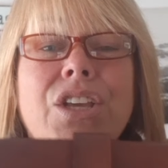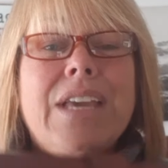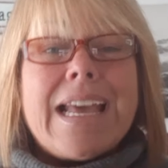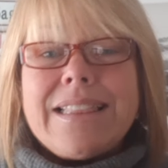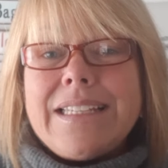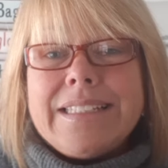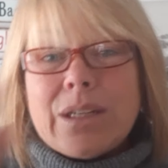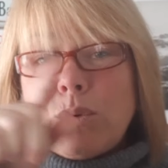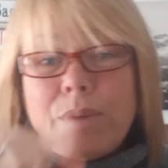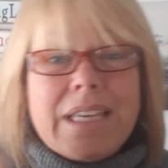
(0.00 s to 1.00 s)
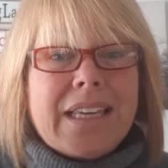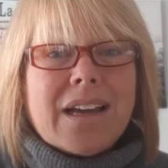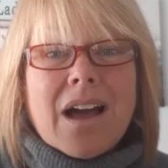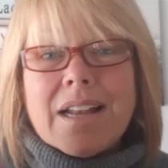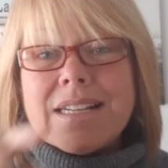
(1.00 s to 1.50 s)
You get the little wee
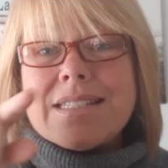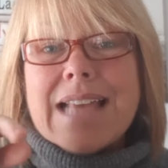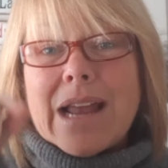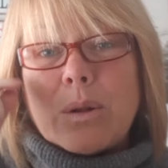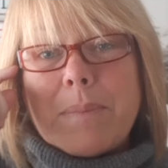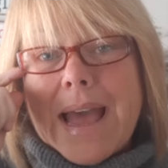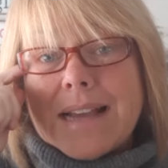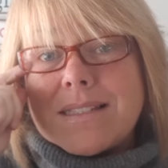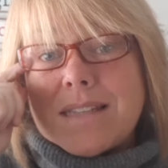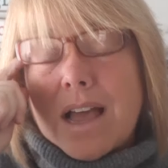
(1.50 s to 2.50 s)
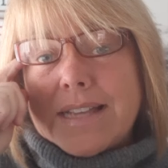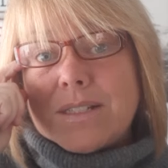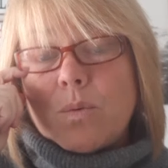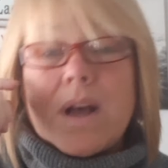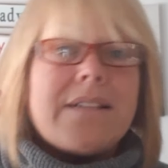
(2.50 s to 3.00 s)
kind of saddle bag
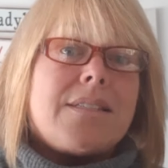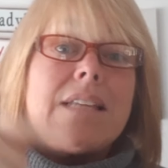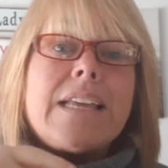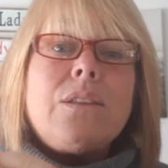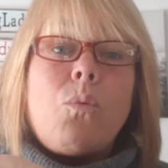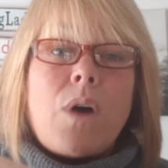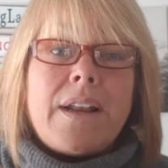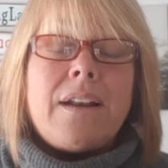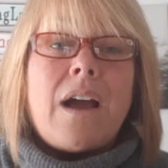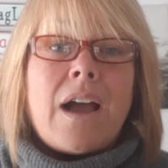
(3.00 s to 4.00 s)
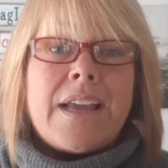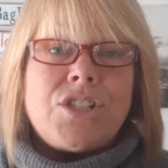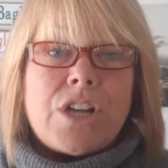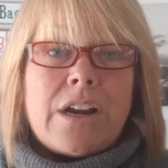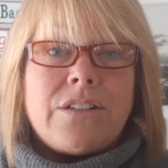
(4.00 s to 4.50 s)
sized ones, like the one I
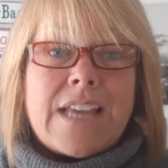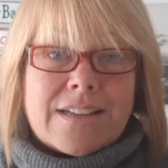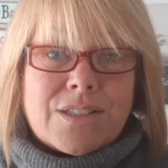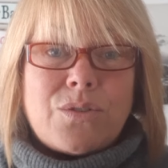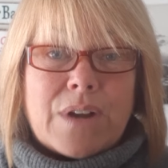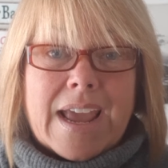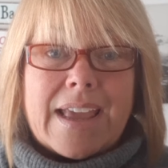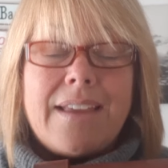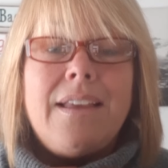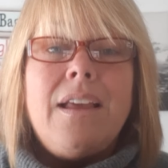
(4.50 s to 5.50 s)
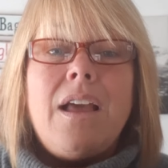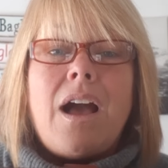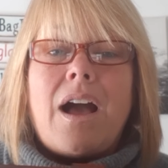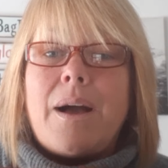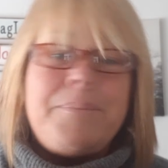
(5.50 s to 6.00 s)
shared yesterday.
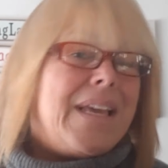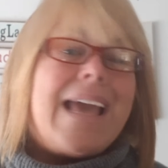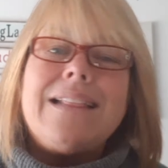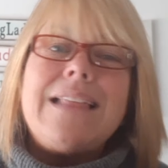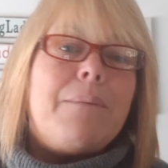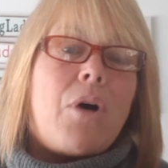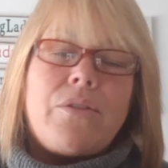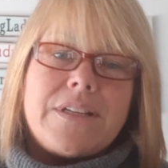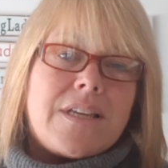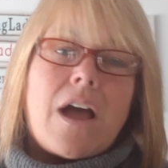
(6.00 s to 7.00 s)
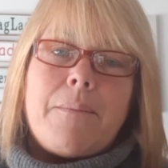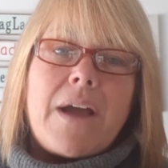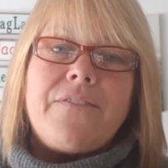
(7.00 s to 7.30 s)
You get them all the time.